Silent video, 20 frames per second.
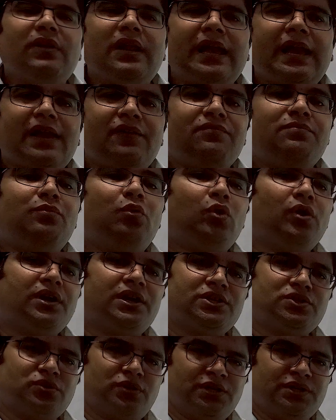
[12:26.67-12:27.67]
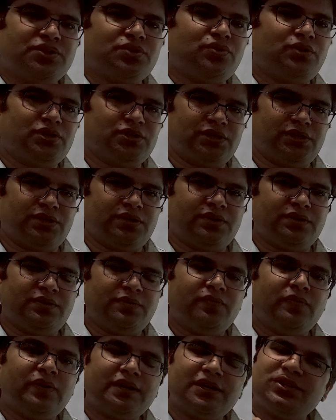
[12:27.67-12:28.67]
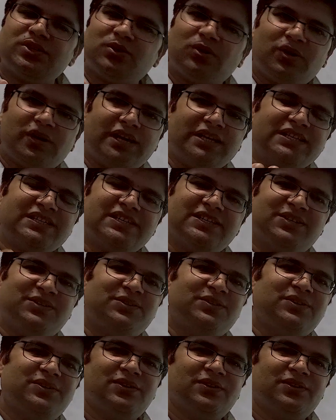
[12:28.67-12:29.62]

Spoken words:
will have more insulin secretion? What is your answer?